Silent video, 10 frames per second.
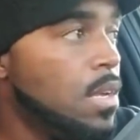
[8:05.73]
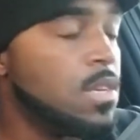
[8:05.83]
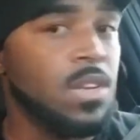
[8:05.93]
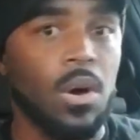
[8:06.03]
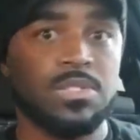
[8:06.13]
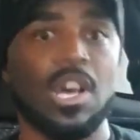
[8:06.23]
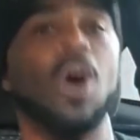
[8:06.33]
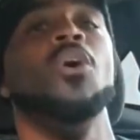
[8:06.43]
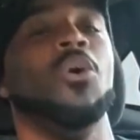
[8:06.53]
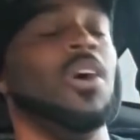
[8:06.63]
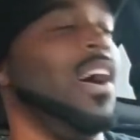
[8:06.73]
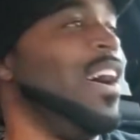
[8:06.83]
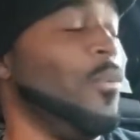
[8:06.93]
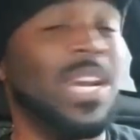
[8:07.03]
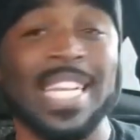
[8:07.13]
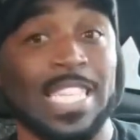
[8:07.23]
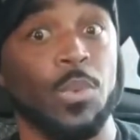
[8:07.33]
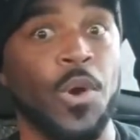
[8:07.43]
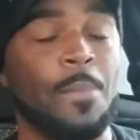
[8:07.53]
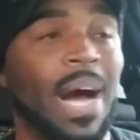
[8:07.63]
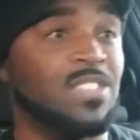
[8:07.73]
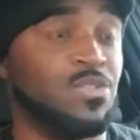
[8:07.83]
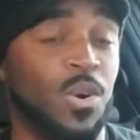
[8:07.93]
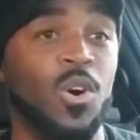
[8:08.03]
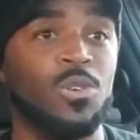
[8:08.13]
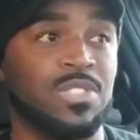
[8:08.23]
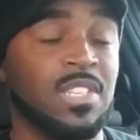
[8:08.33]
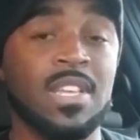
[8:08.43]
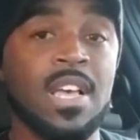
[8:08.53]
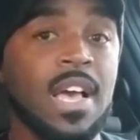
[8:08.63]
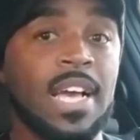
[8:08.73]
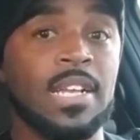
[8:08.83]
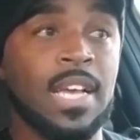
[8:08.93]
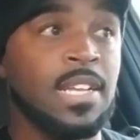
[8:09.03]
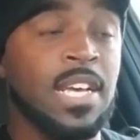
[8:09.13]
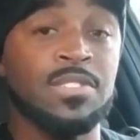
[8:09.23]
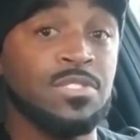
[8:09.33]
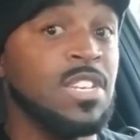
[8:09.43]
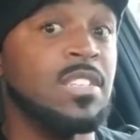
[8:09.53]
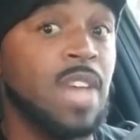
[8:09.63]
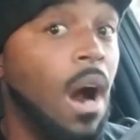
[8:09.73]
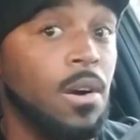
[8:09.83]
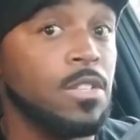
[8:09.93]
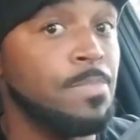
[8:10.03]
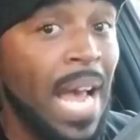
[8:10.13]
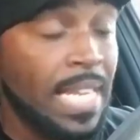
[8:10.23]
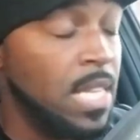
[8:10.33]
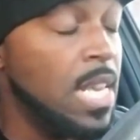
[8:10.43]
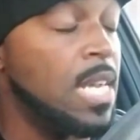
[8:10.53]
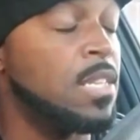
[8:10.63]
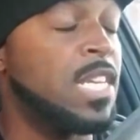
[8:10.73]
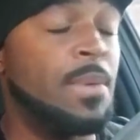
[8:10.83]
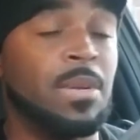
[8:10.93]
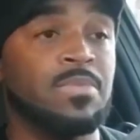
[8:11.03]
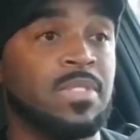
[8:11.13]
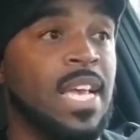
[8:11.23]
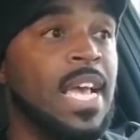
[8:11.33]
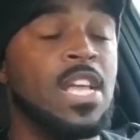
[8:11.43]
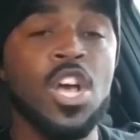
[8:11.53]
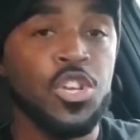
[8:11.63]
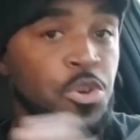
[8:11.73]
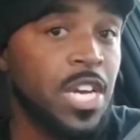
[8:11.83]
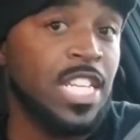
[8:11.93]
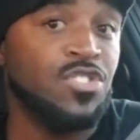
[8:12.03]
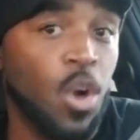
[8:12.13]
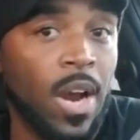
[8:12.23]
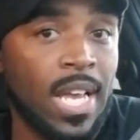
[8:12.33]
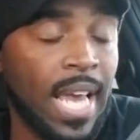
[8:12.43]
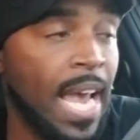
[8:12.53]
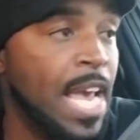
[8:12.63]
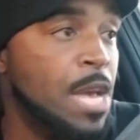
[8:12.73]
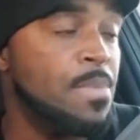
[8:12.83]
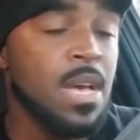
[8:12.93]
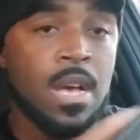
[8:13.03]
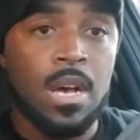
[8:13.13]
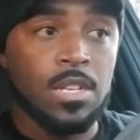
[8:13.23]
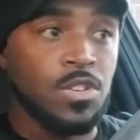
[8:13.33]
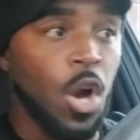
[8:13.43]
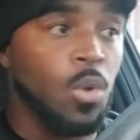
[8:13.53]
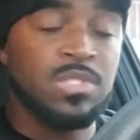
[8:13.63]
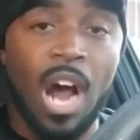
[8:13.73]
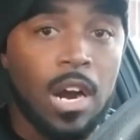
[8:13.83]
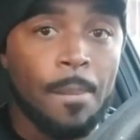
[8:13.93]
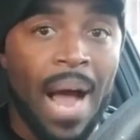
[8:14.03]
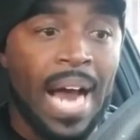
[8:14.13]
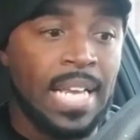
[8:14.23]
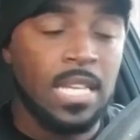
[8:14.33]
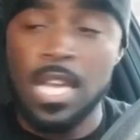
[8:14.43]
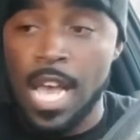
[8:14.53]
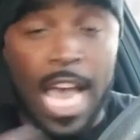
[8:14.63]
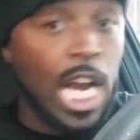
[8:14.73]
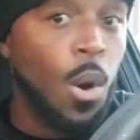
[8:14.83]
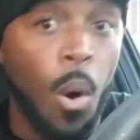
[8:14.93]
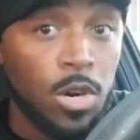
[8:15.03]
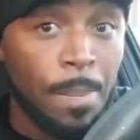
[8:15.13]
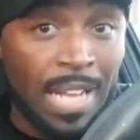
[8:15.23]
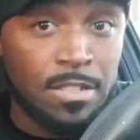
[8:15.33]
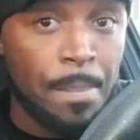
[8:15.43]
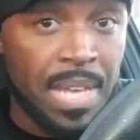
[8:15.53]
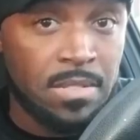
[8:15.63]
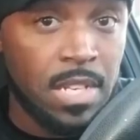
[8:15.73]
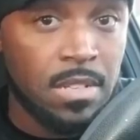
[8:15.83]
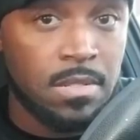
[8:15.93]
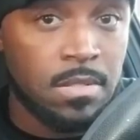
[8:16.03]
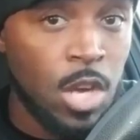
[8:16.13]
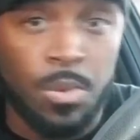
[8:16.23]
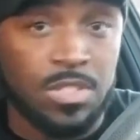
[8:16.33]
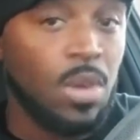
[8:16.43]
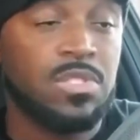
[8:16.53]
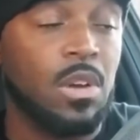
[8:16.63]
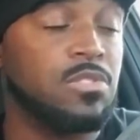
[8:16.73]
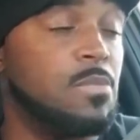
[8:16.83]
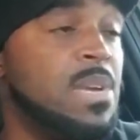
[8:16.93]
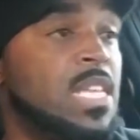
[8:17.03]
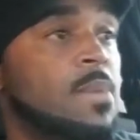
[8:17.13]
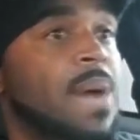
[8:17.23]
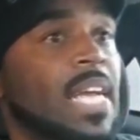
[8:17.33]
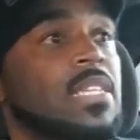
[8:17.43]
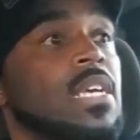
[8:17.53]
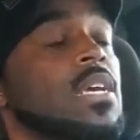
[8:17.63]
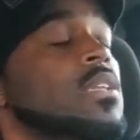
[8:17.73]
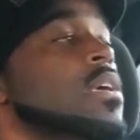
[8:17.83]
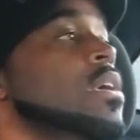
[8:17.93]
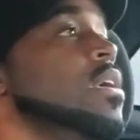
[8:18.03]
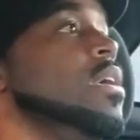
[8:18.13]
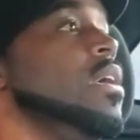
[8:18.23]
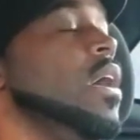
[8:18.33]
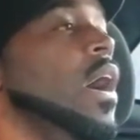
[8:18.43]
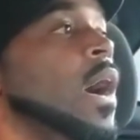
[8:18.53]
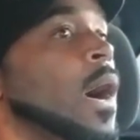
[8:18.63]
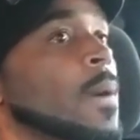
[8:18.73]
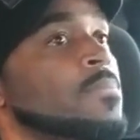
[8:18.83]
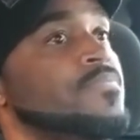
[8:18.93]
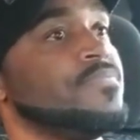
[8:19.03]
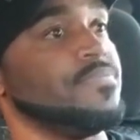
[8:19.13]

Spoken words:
You know, so we didn't have to worry about trolls and shit talkers back then. You get what I'm saying? You could enjoy a game, you know, talk about it, and go on about your business. There was no social media back then. I